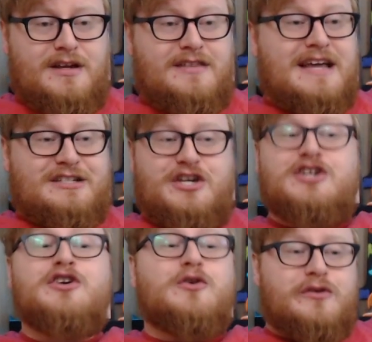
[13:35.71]
That's
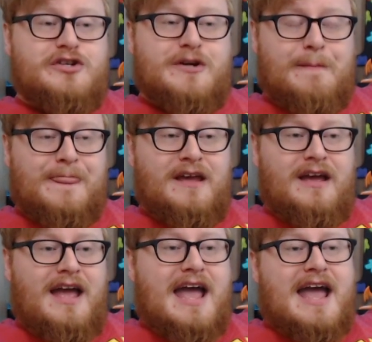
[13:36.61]
huge.
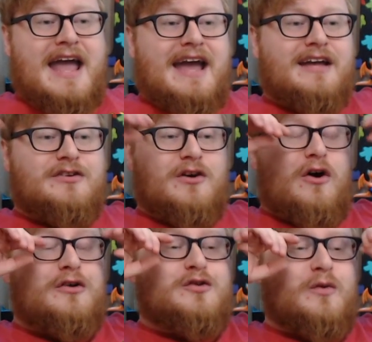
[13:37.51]
And
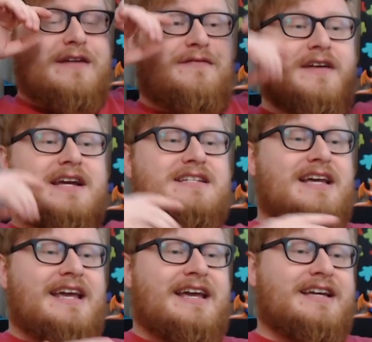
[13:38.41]
all 20 feet
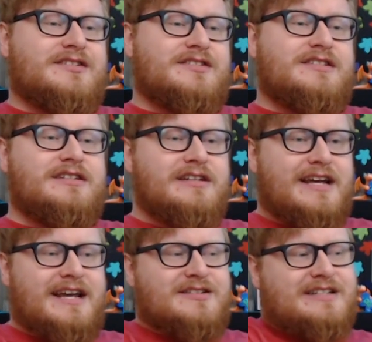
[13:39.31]
is
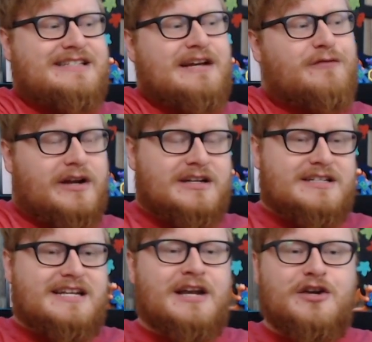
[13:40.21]
a different
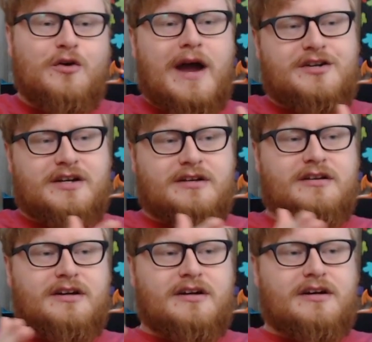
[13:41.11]
continuation
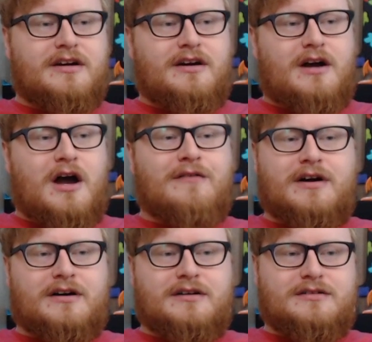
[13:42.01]
of
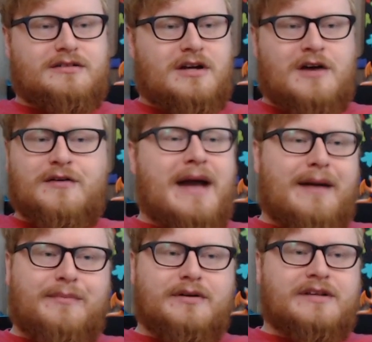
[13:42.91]
a
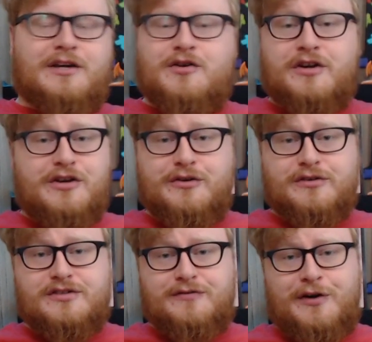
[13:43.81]
map that you can
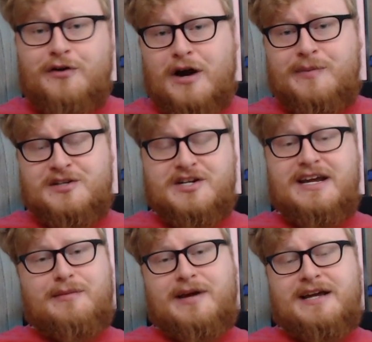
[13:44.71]
use for your RPG
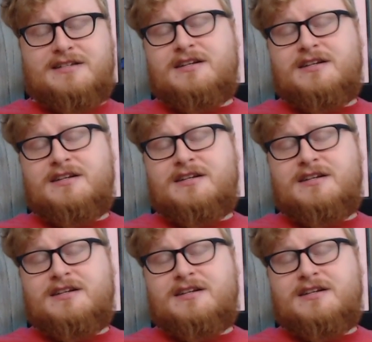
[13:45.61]
campaigns.